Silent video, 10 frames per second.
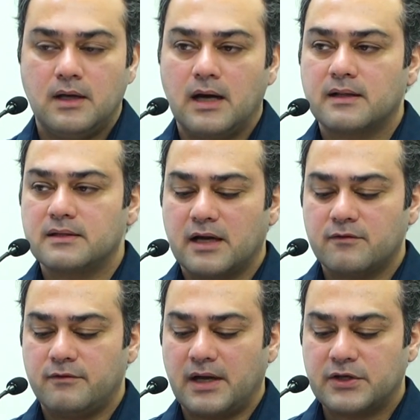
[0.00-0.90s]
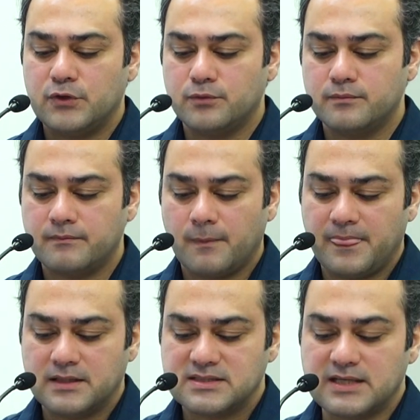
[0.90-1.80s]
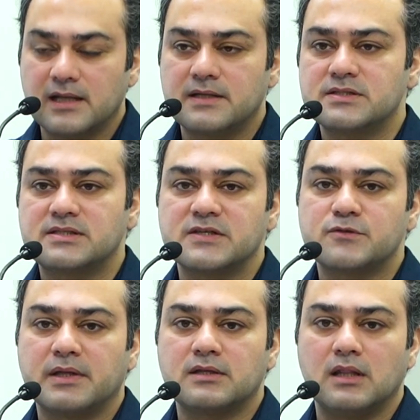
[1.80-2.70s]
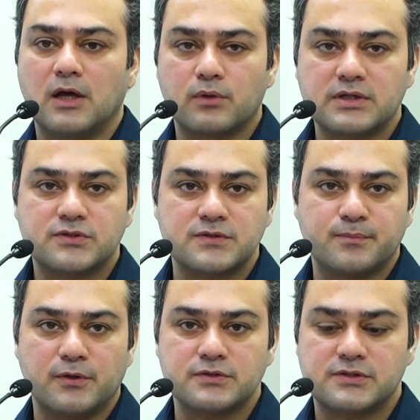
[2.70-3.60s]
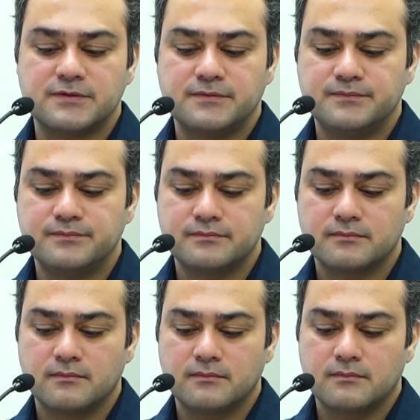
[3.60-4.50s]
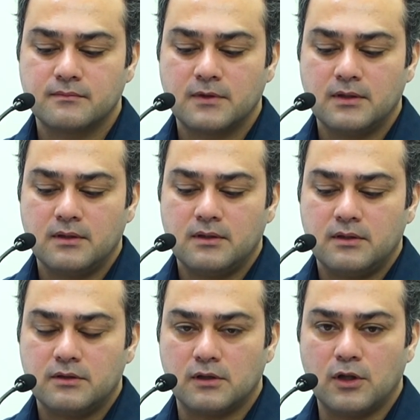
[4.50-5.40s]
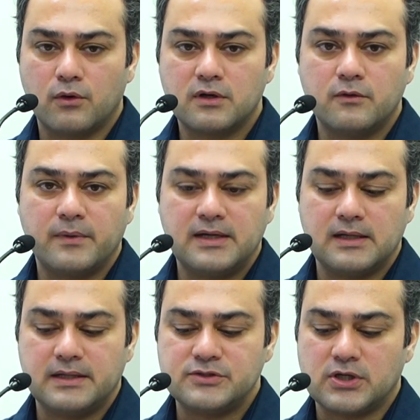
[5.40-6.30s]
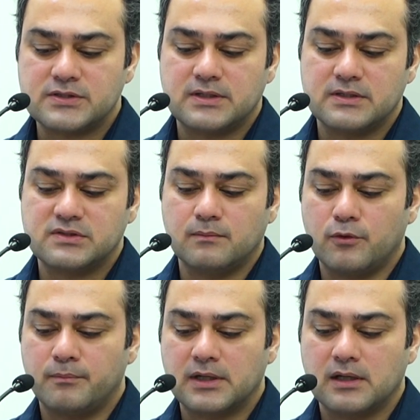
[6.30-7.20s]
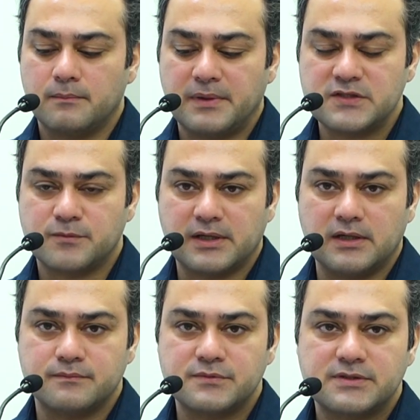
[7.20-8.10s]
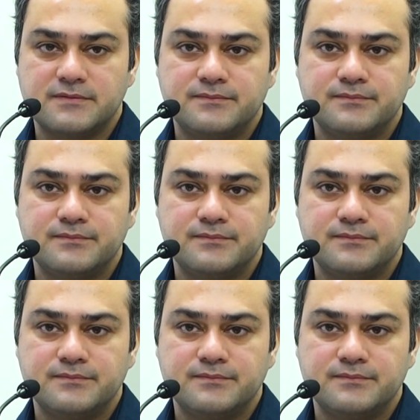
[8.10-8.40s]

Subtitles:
And in that vacuum, silence has been the loudest response. The longer we delay justice, the more brittle peace becomes.